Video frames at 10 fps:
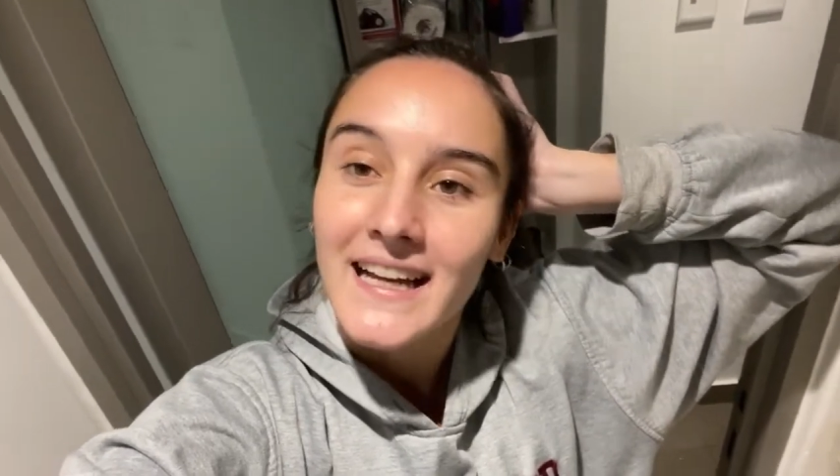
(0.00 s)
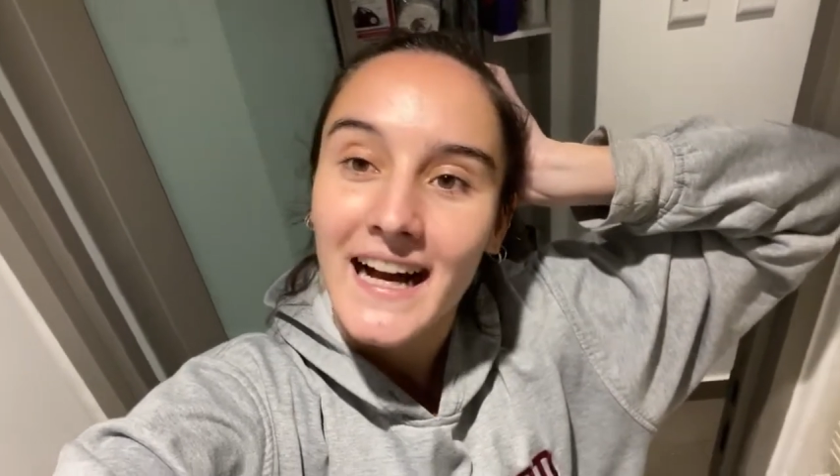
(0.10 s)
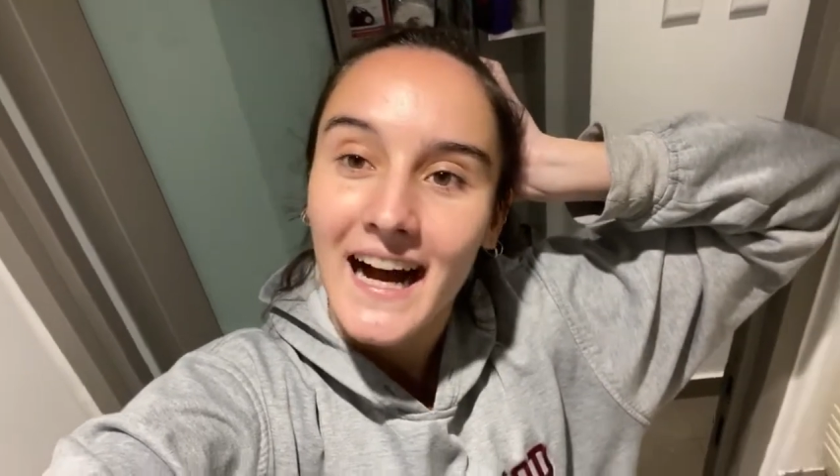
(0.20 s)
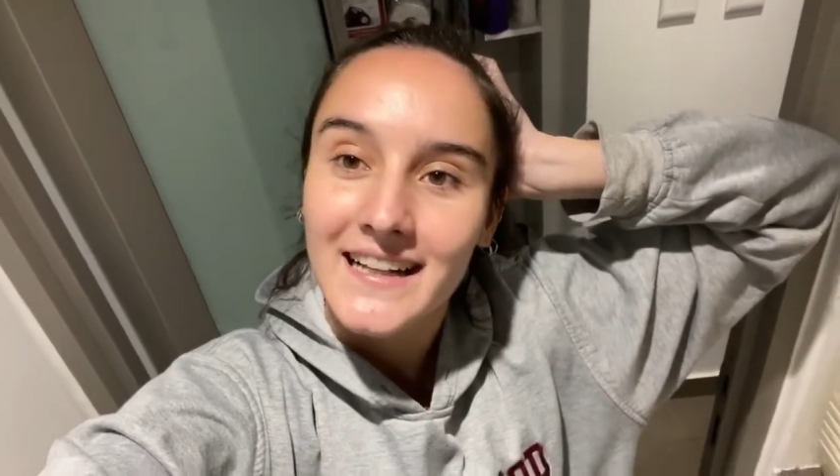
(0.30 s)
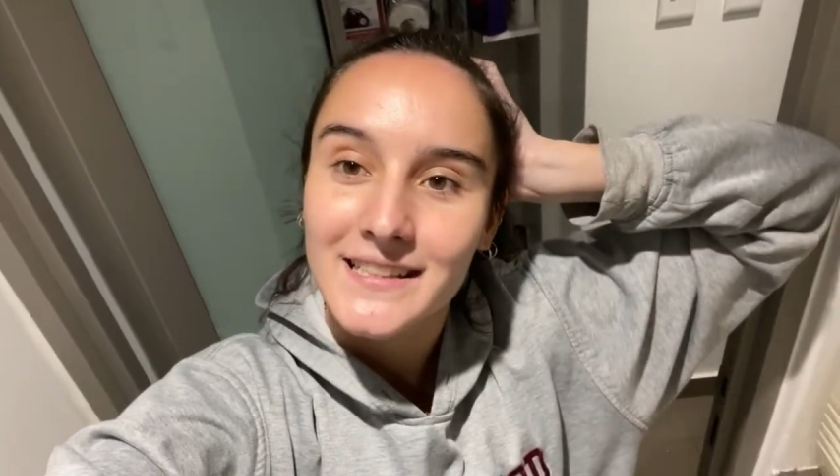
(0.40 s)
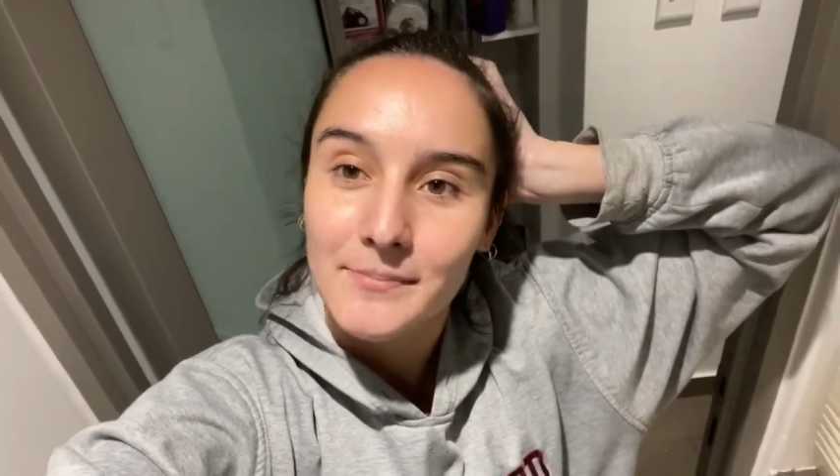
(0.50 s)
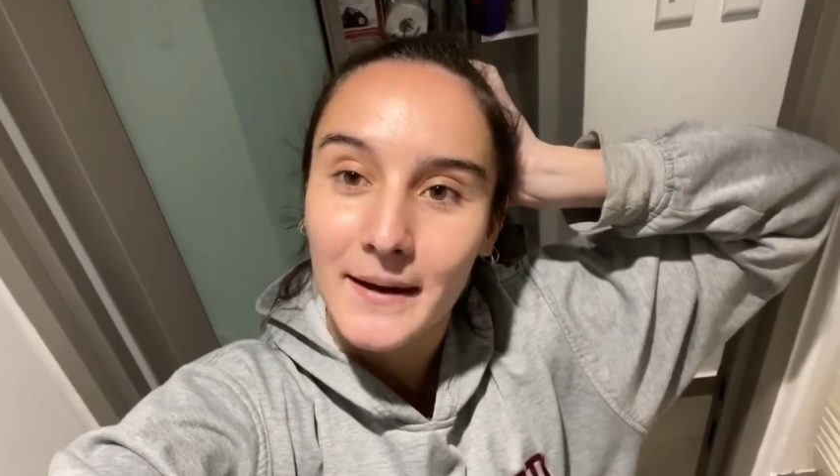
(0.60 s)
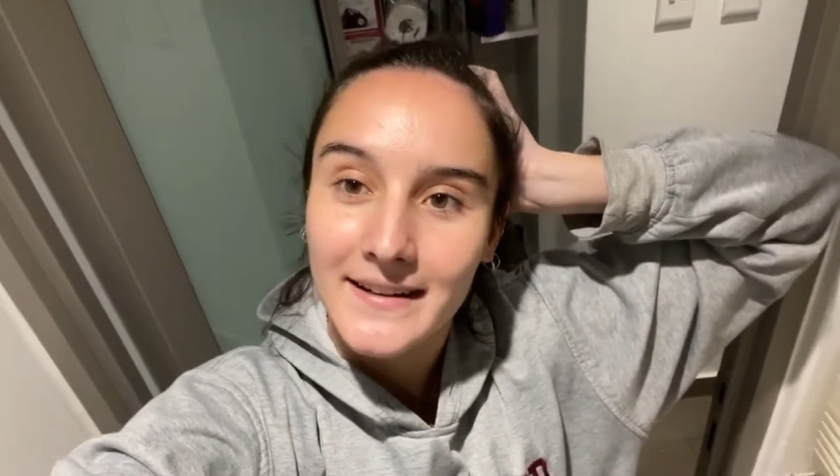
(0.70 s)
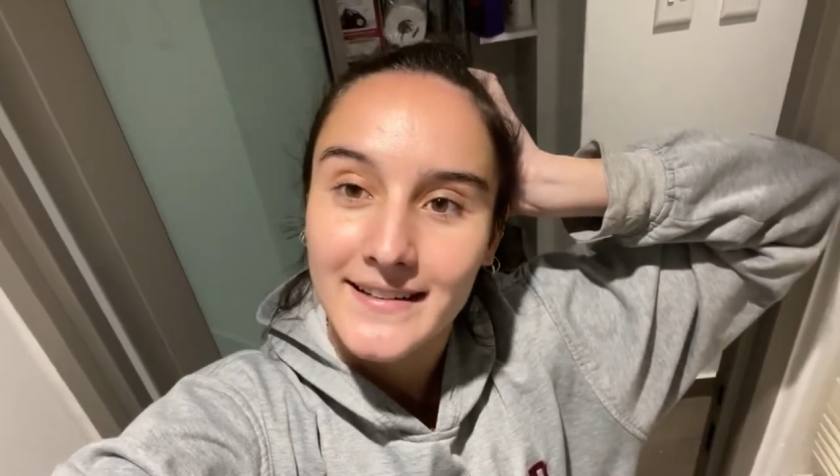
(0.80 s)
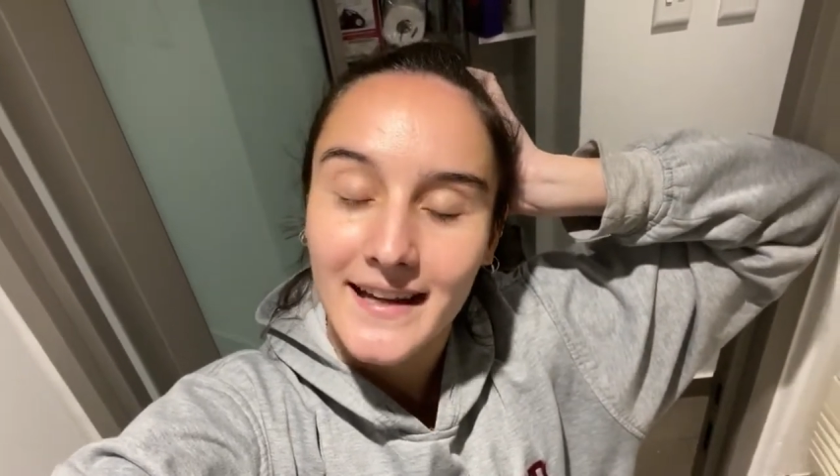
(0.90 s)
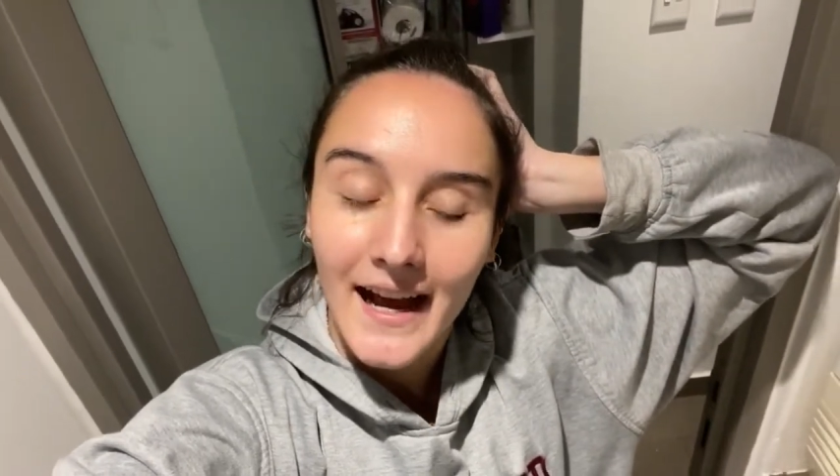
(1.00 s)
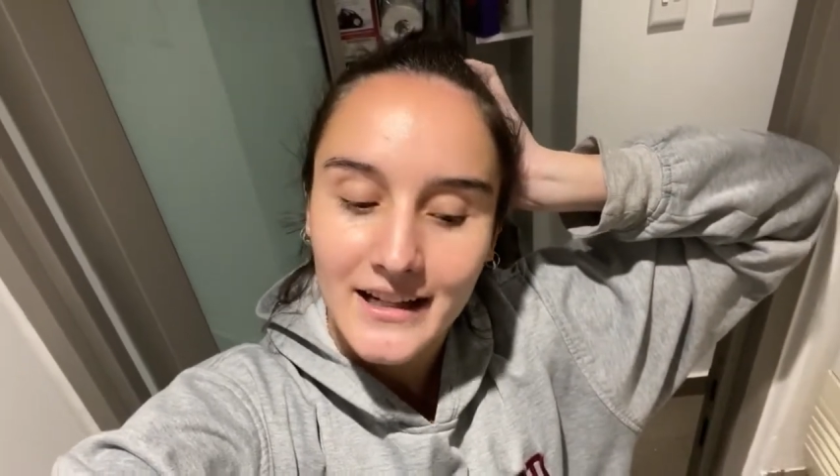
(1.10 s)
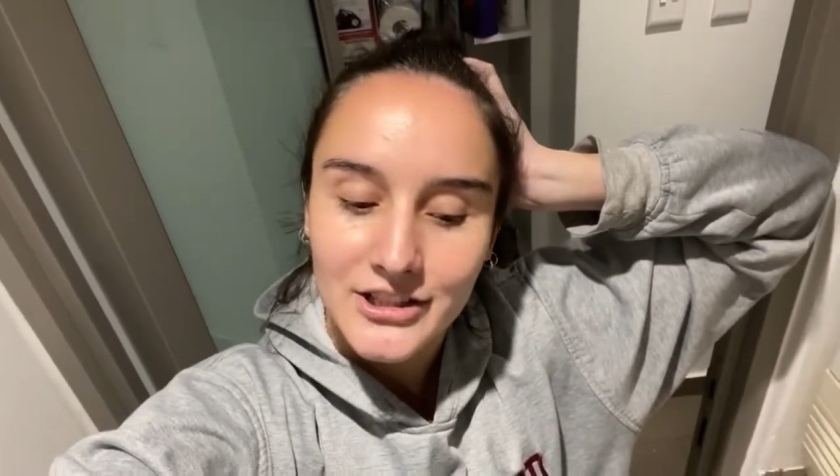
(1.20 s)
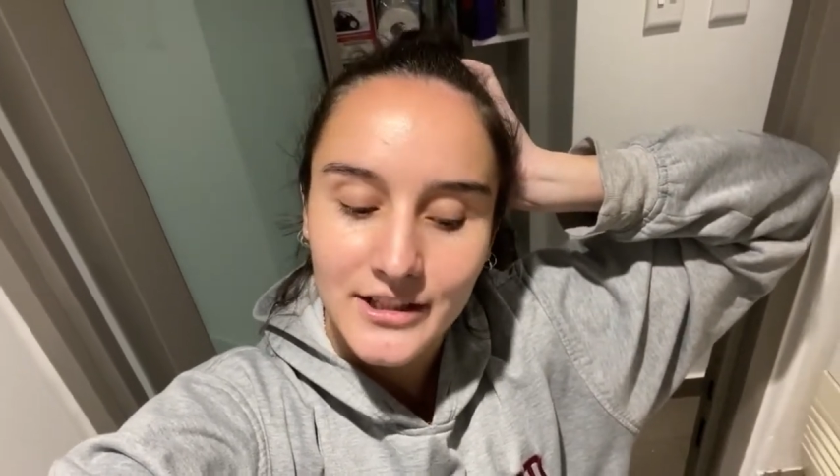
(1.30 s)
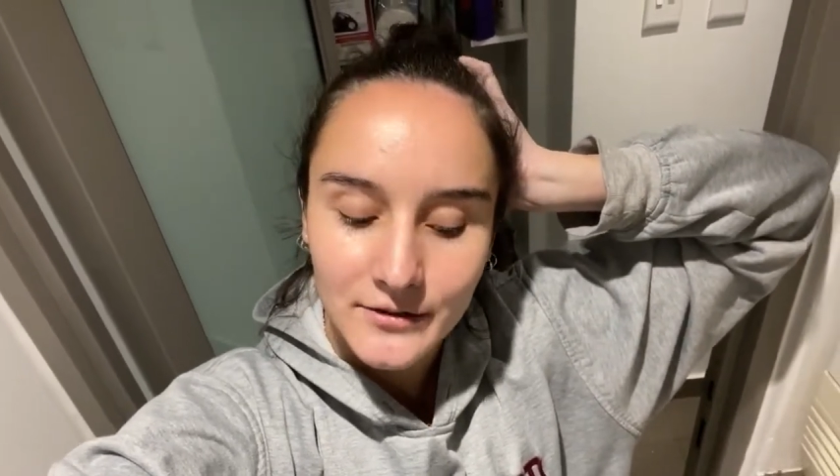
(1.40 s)
I spend it
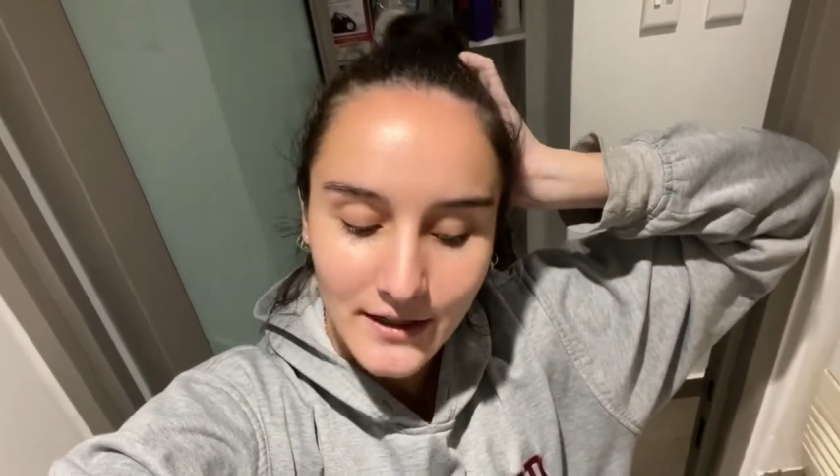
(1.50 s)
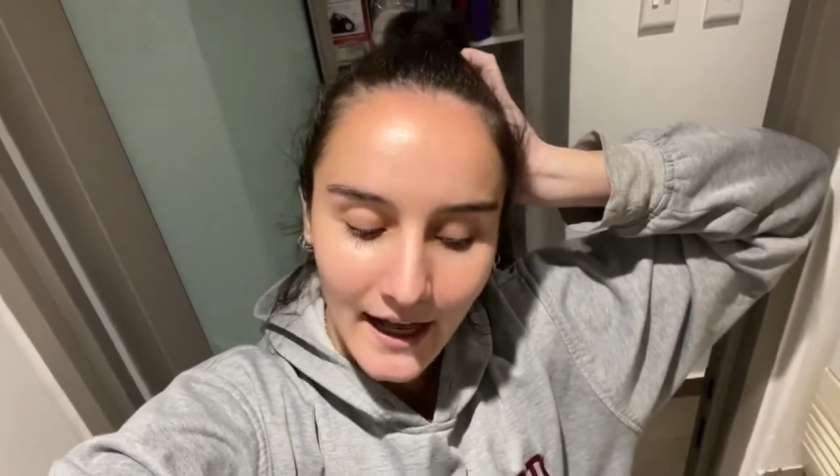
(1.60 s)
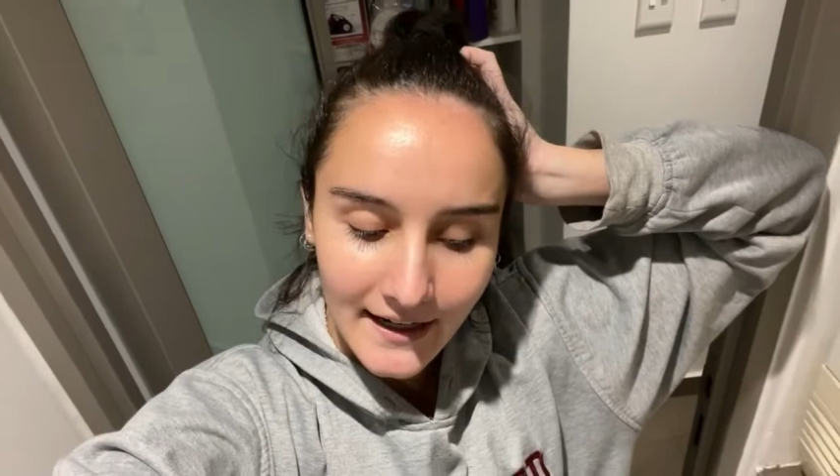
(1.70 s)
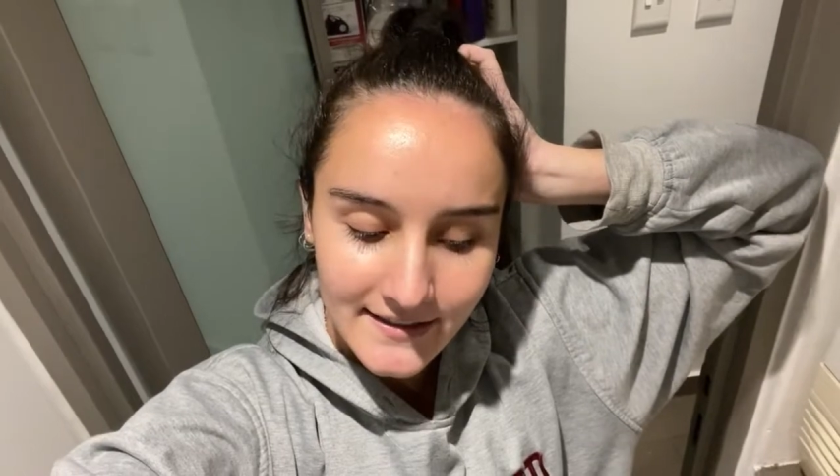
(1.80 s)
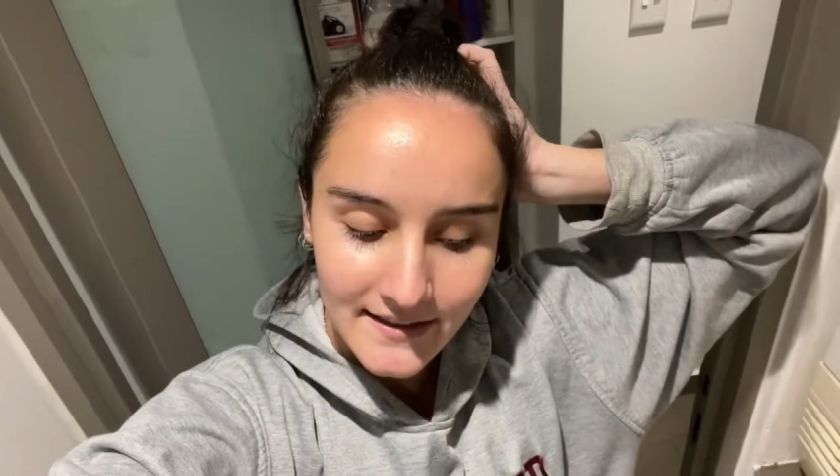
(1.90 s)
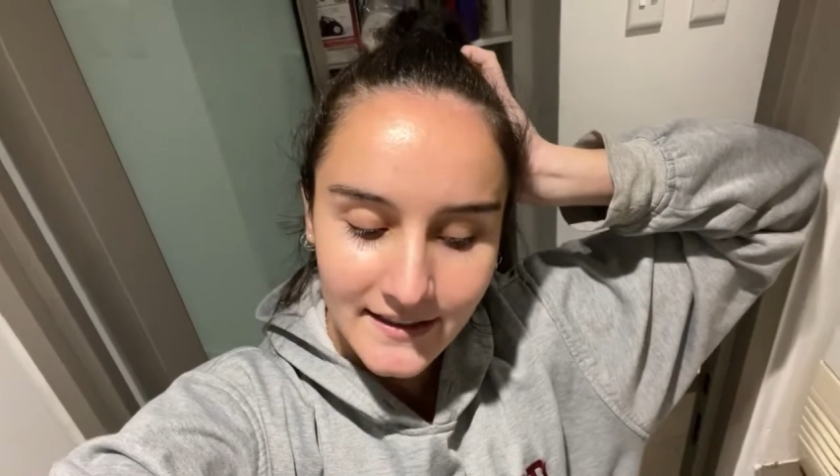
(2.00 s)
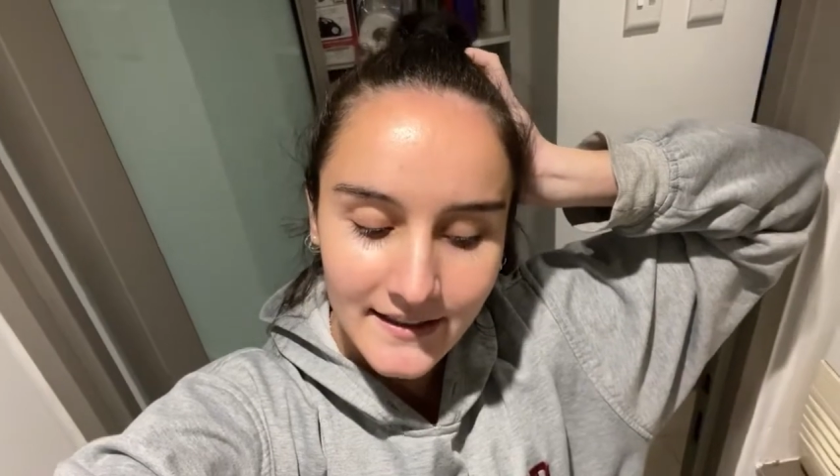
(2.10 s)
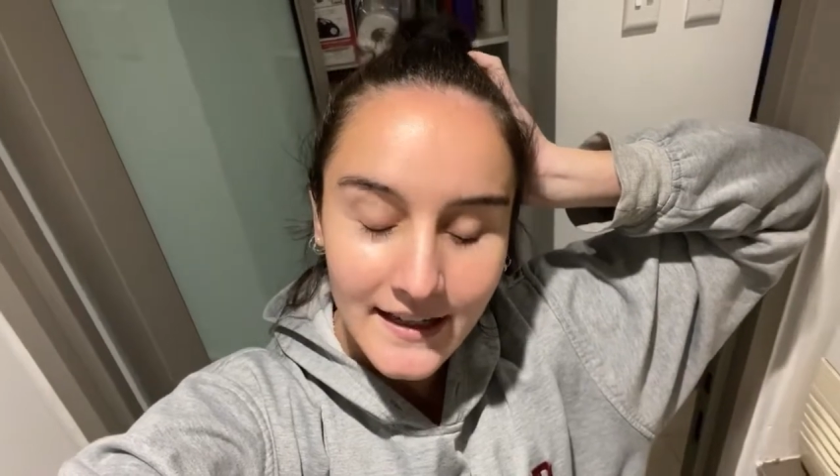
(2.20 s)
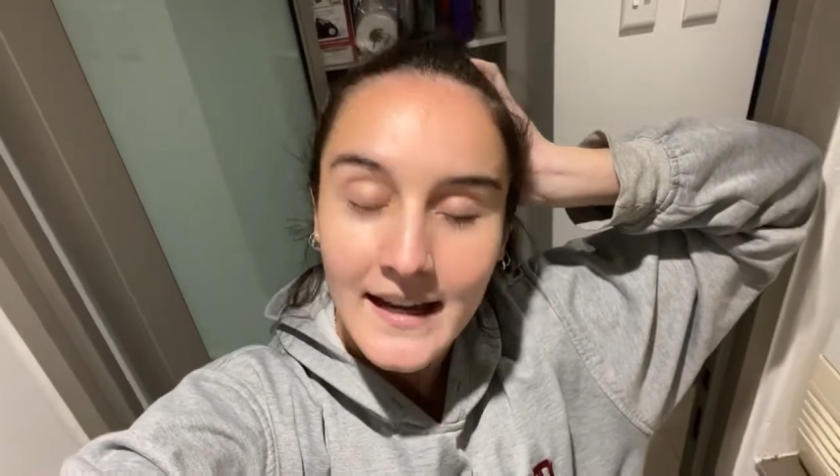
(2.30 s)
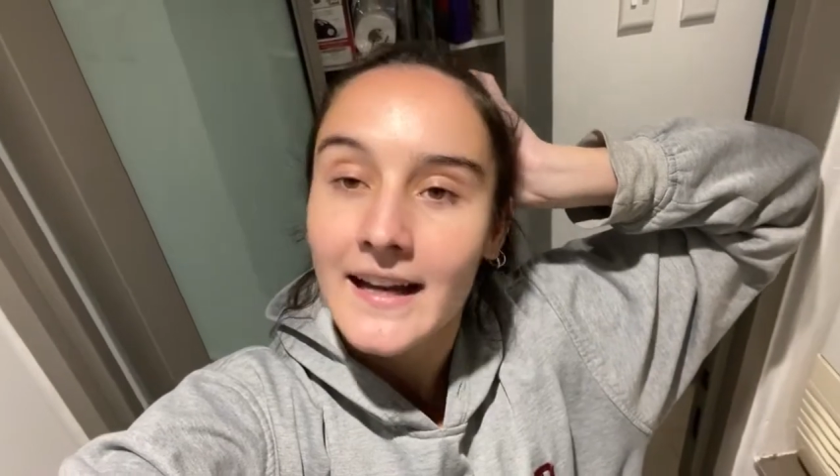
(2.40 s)
actually relaxing.